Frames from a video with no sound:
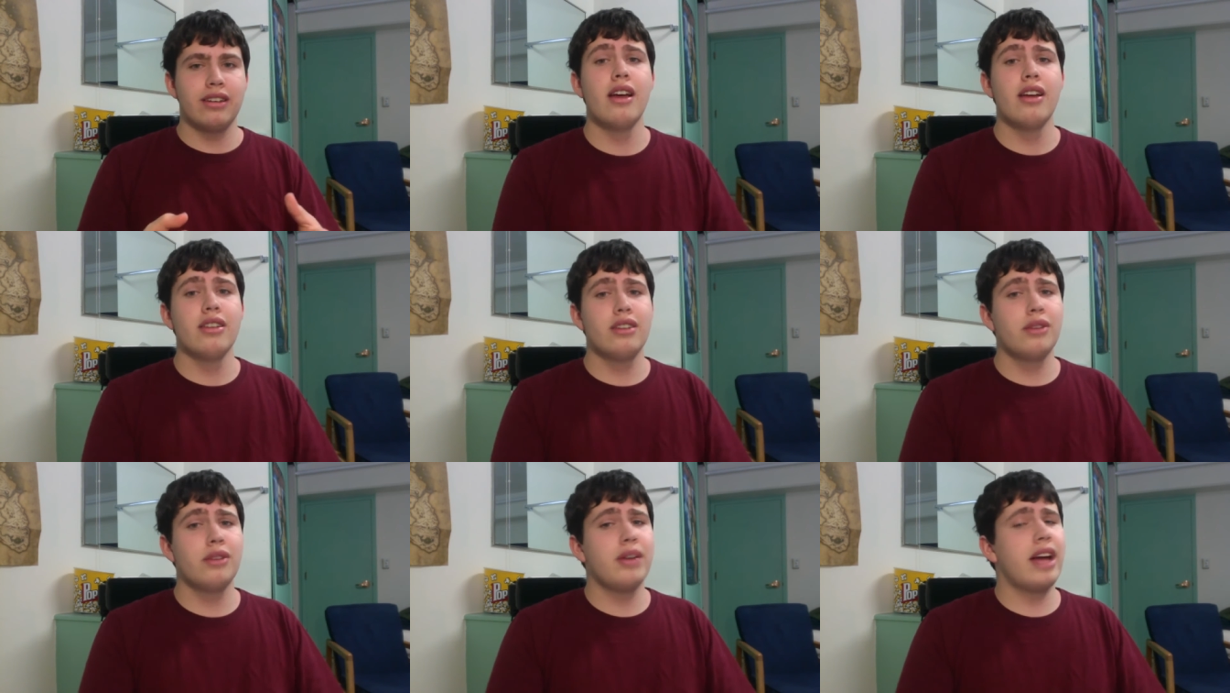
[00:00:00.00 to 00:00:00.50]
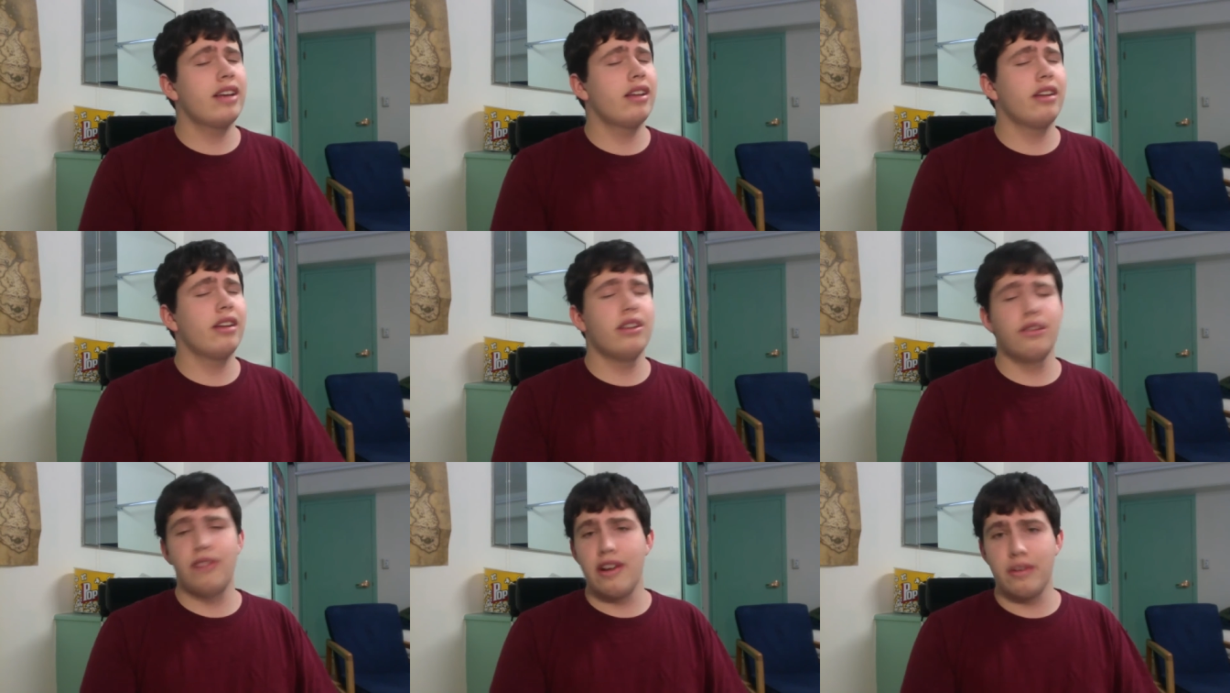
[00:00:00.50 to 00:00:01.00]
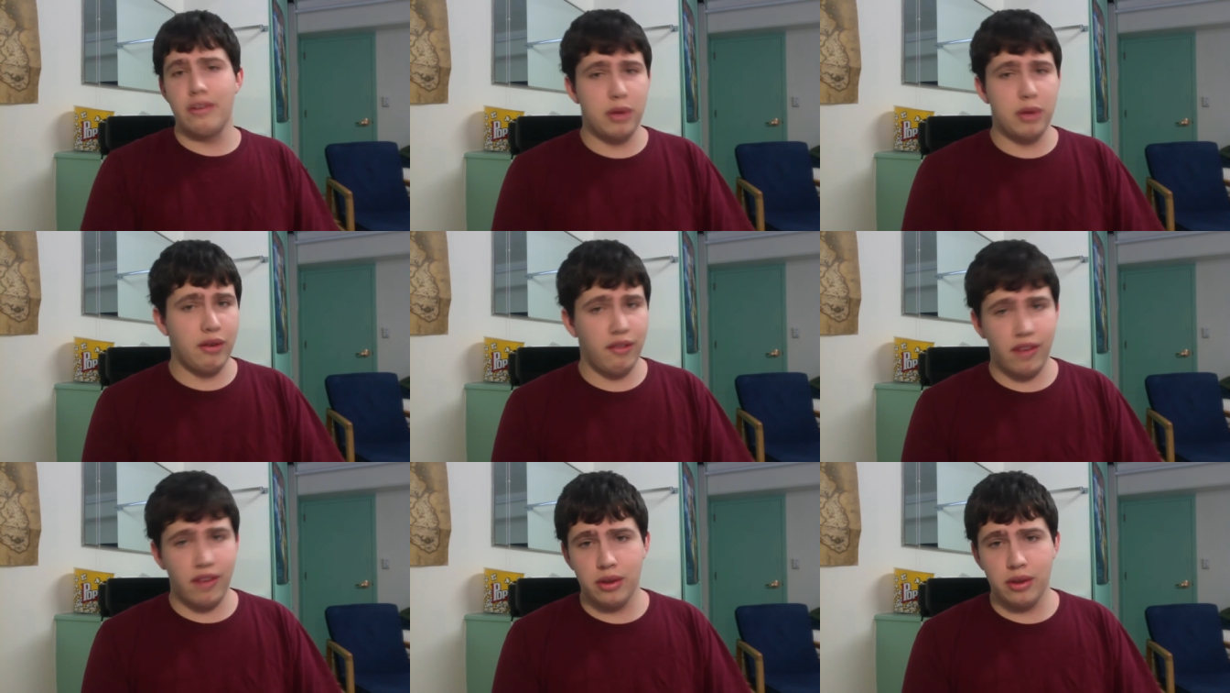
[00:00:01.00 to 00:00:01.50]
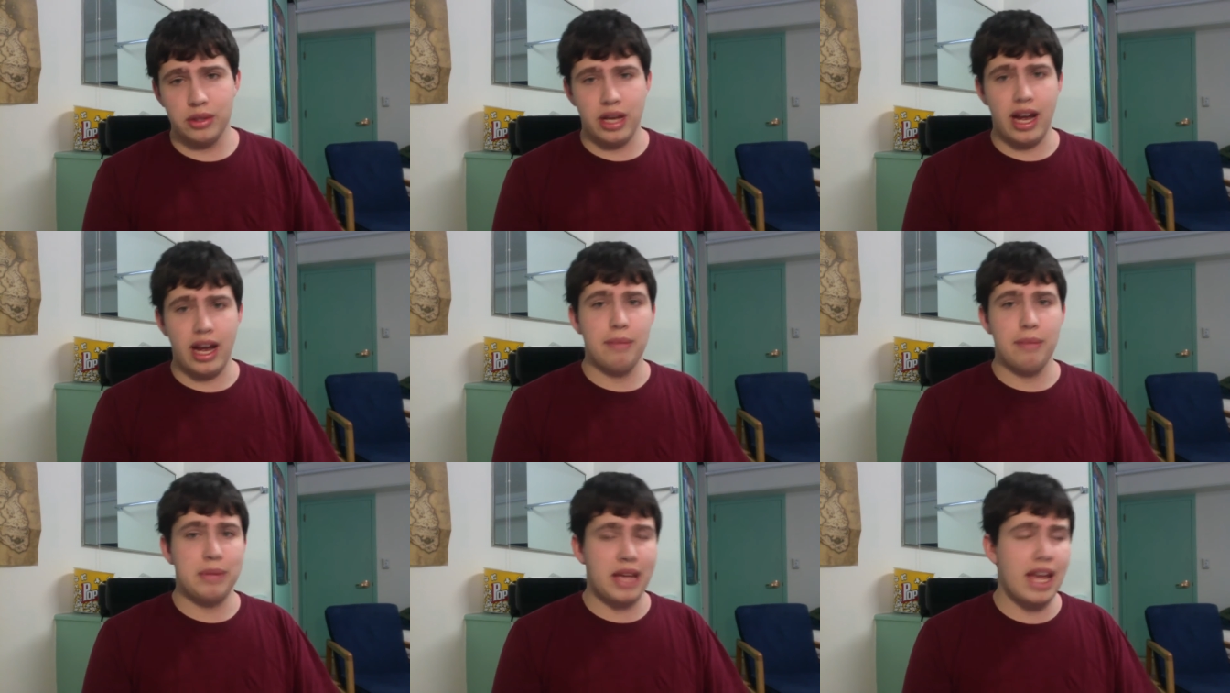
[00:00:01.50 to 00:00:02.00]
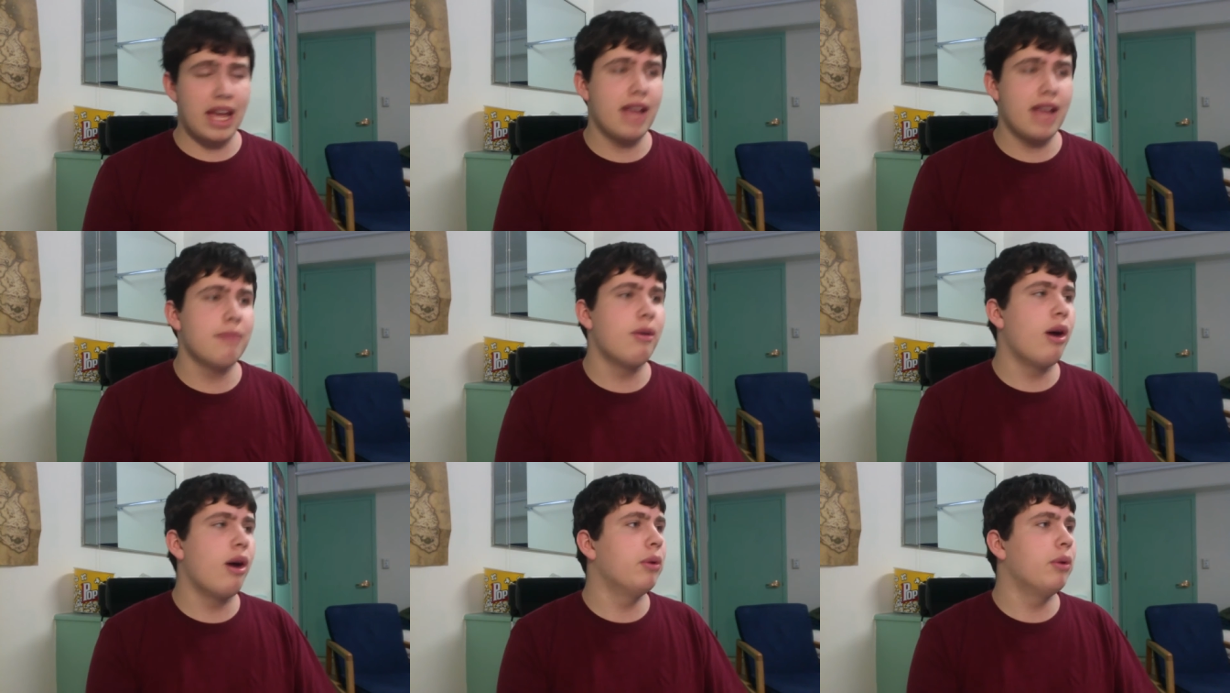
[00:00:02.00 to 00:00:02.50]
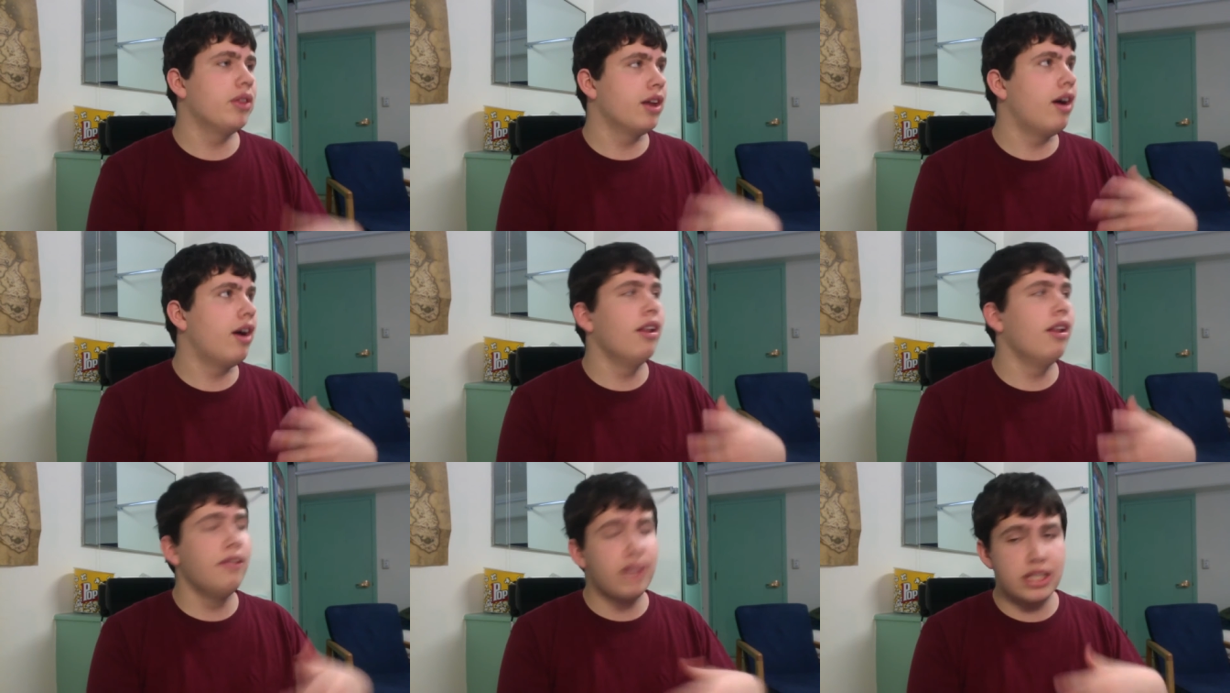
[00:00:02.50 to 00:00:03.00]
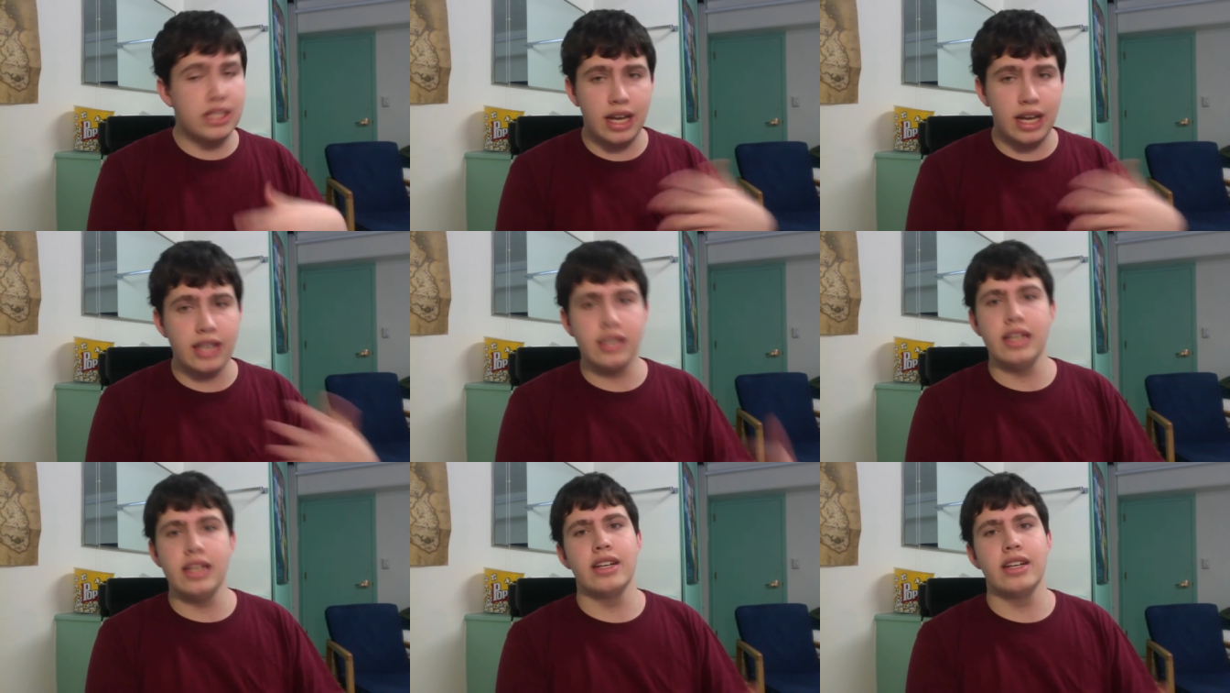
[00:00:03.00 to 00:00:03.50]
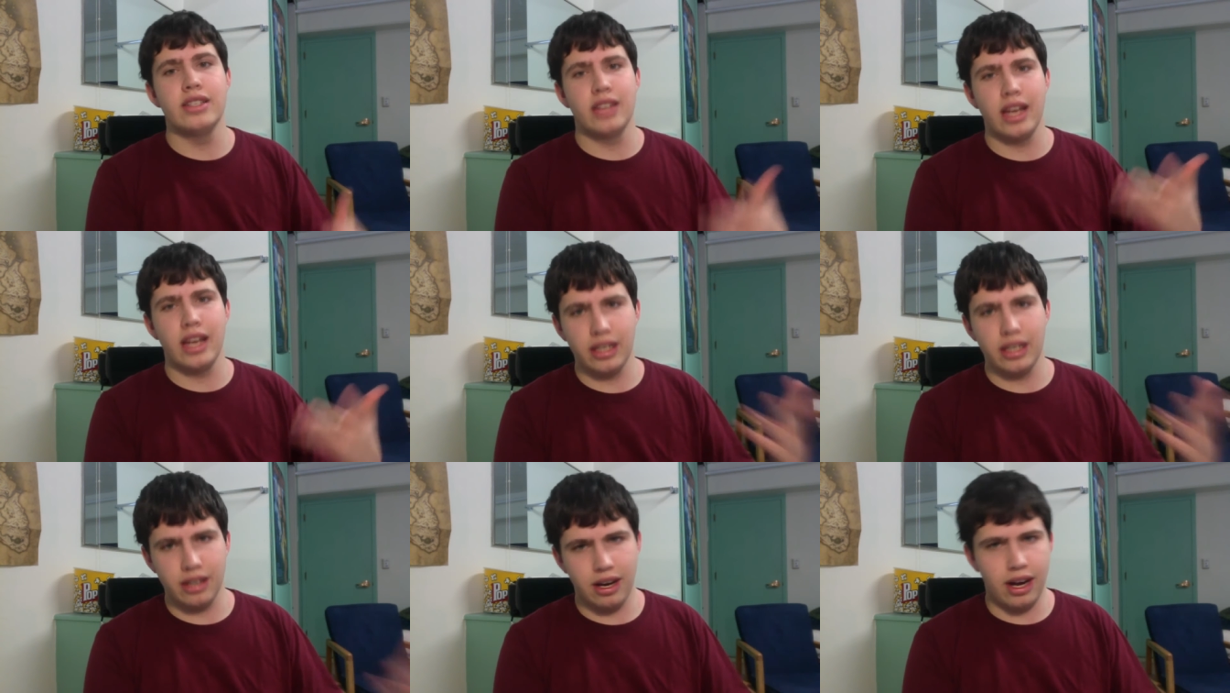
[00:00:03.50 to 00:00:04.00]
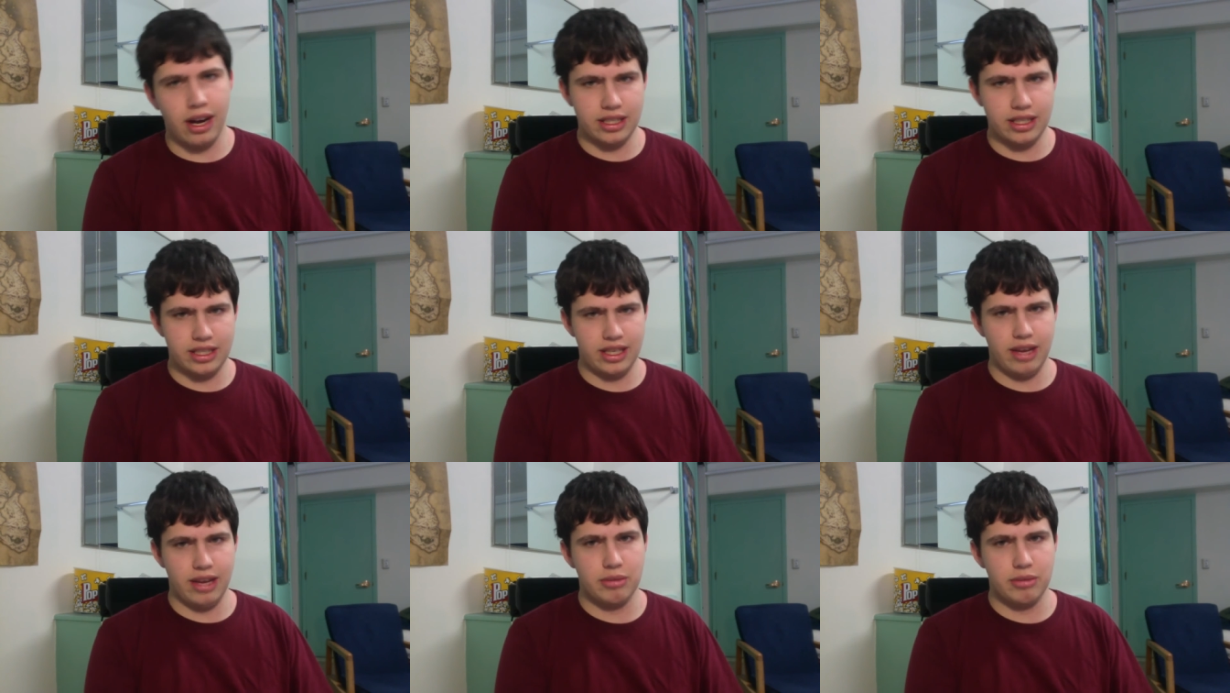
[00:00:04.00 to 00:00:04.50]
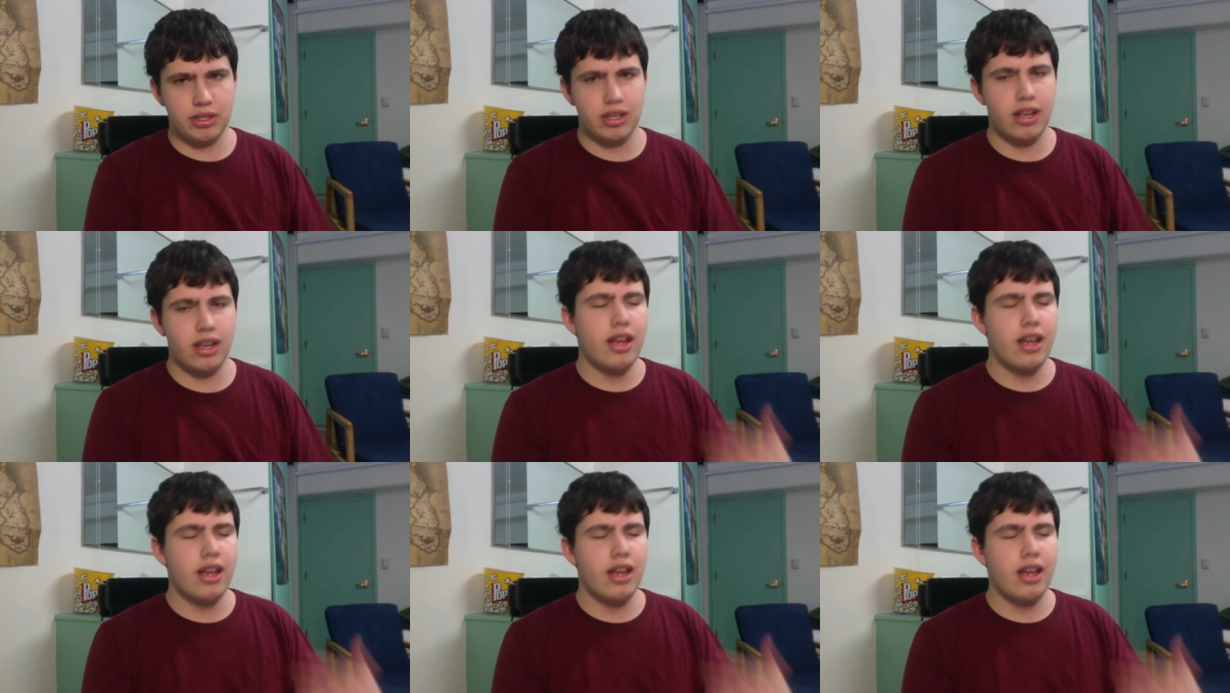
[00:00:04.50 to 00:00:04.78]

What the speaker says: Don't act like your favorite movie of all time came up with all of its ideas and concepts.